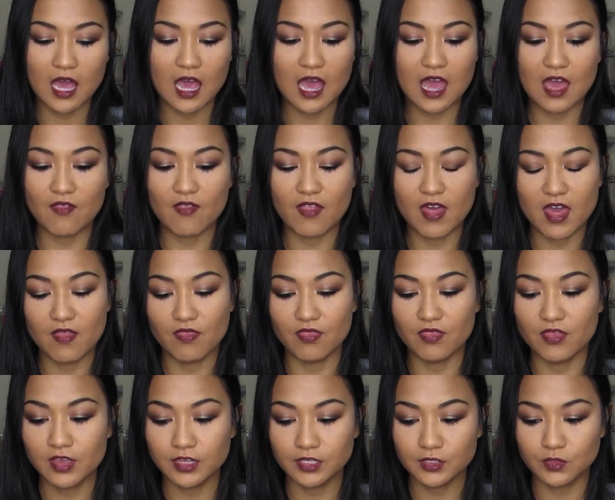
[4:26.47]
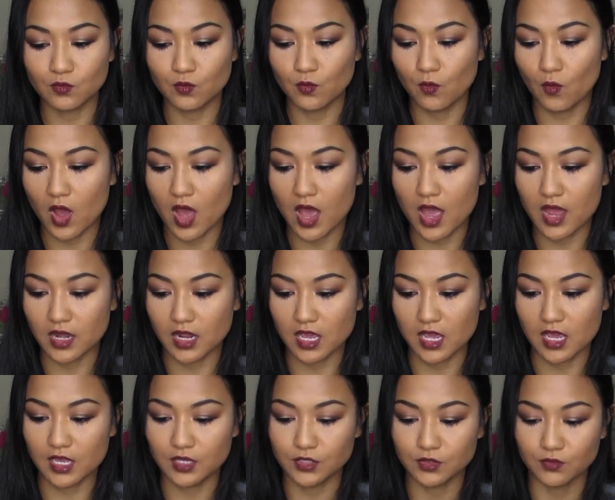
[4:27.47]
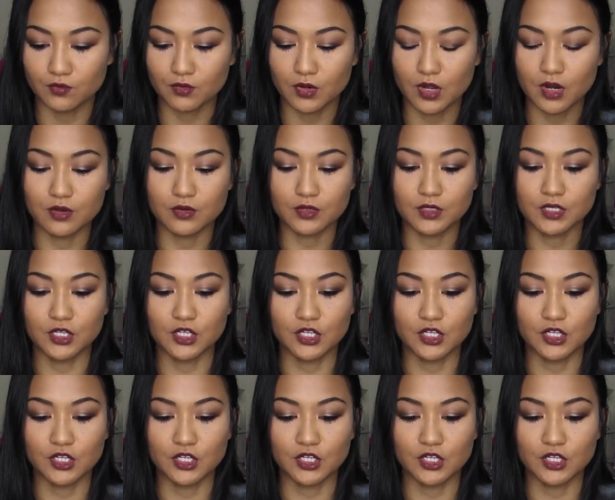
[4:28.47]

And then this one is rose